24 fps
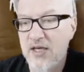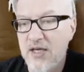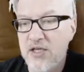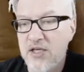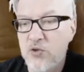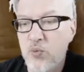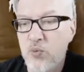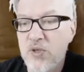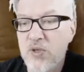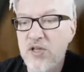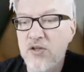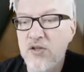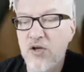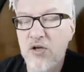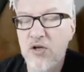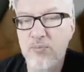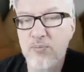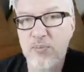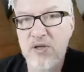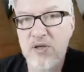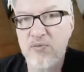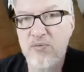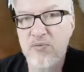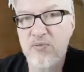It will
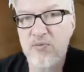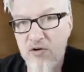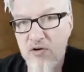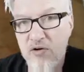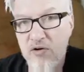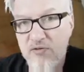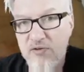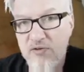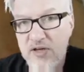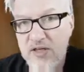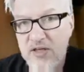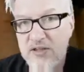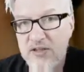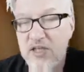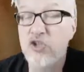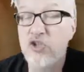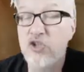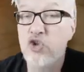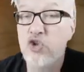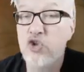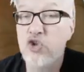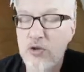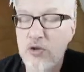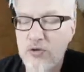not be perfect.
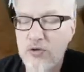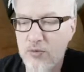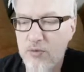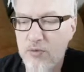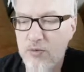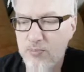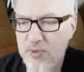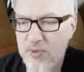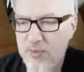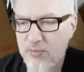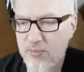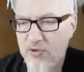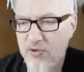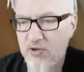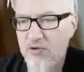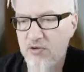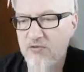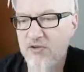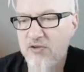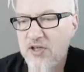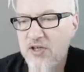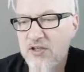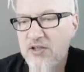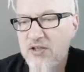It should not be
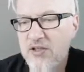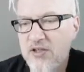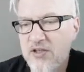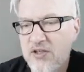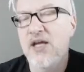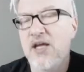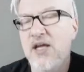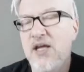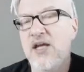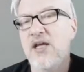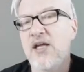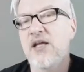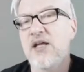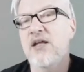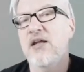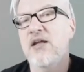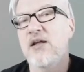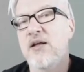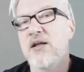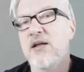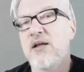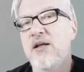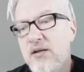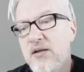perfect
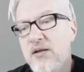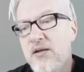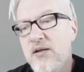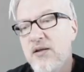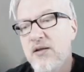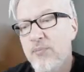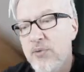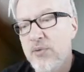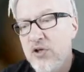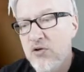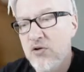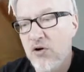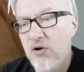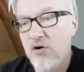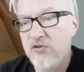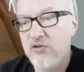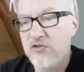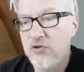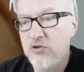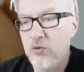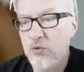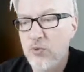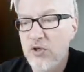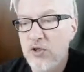because you
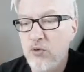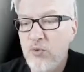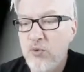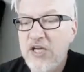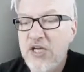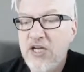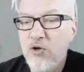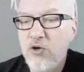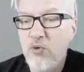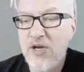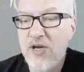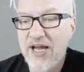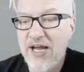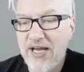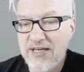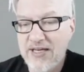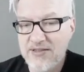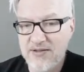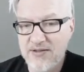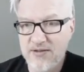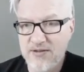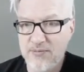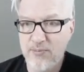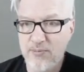will recreate
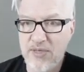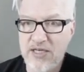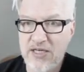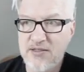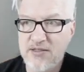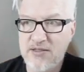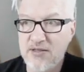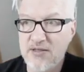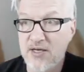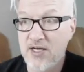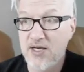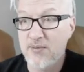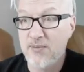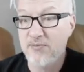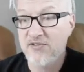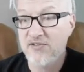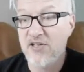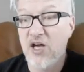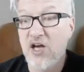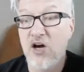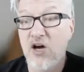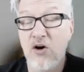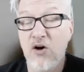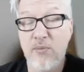it many times.
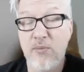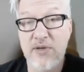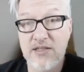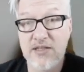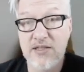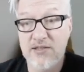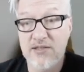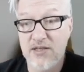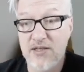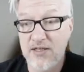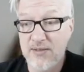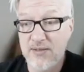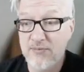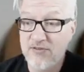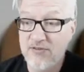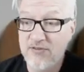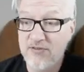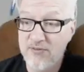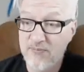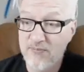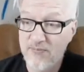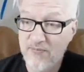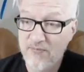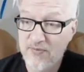How many times?
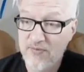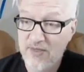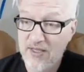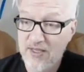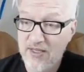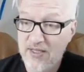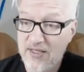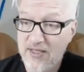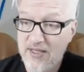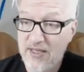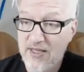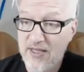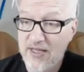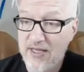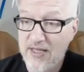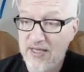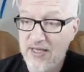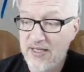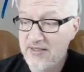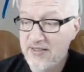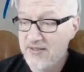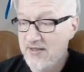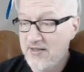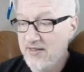And
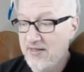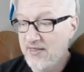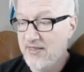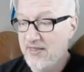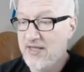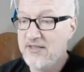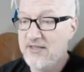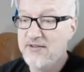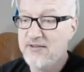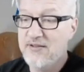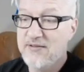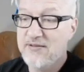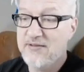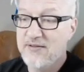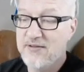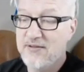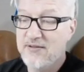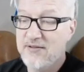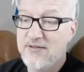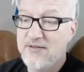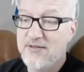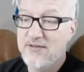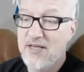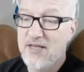that is
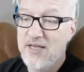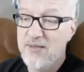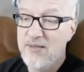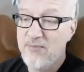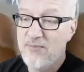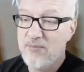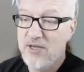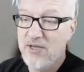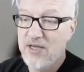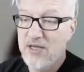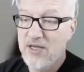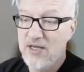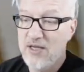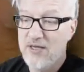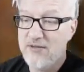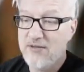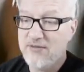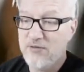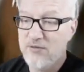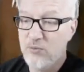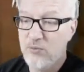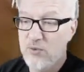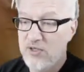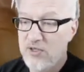the same
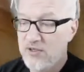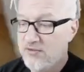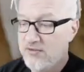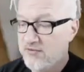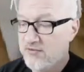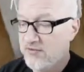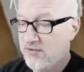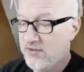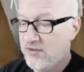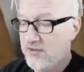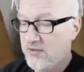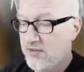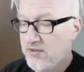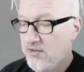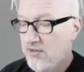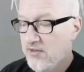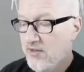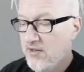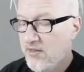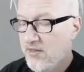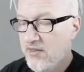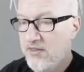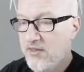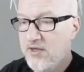as with
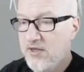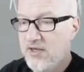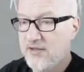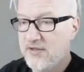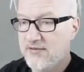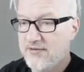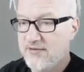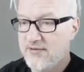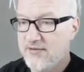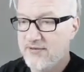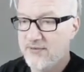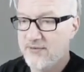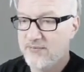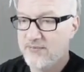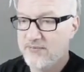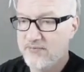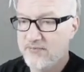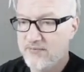the list.